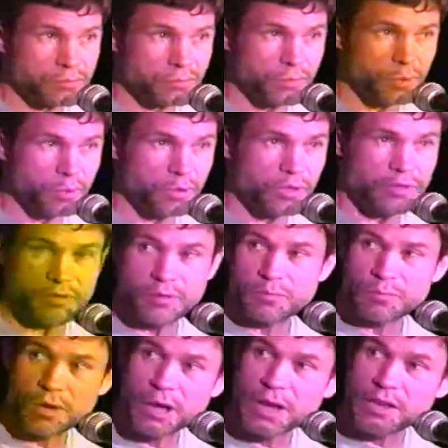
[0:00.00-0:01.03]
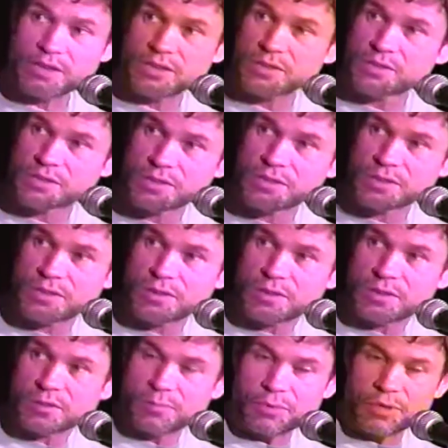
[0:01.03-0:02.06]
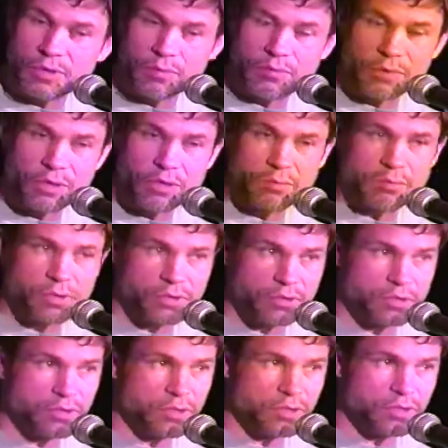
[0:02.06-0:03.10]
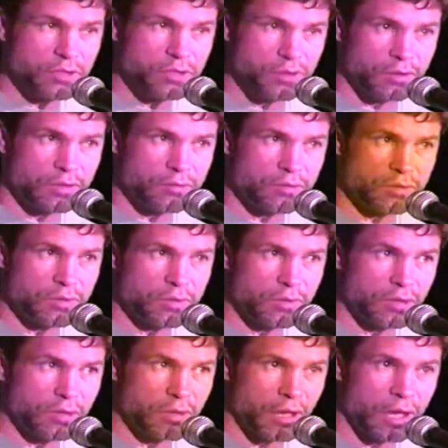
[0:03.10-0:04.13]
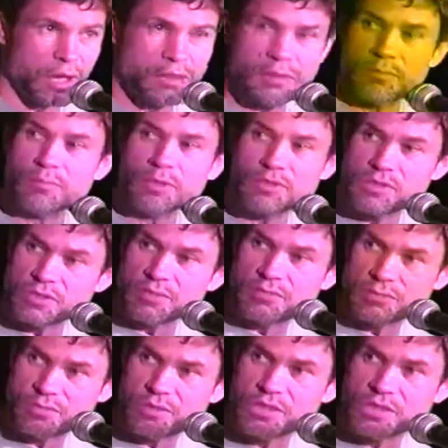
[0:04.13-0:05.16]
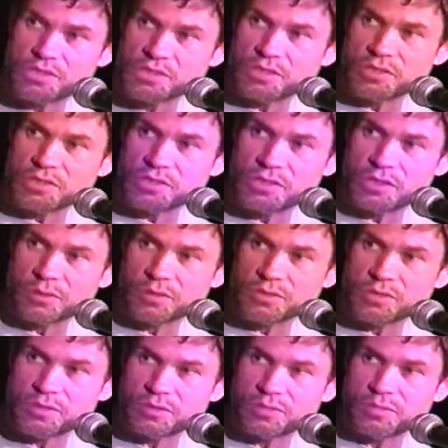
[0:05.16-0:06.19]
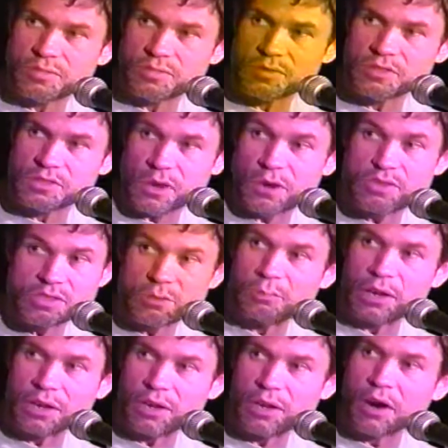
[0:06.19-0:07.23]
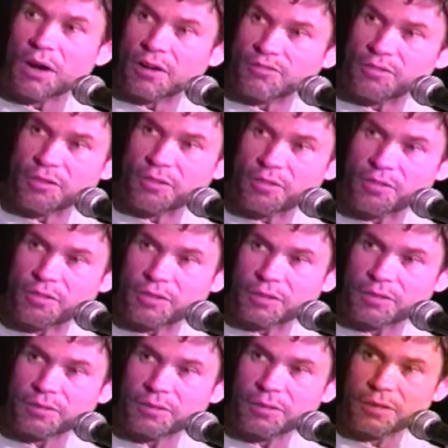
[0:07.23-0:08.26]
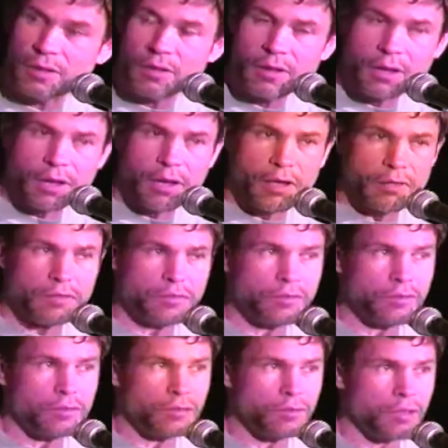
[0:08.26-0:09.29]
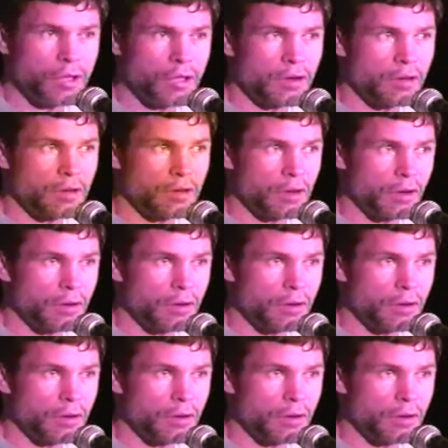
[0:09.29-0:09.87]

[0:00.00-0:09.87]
or even brass player. But he had the music teaching skills to start somebody off on the thing. And then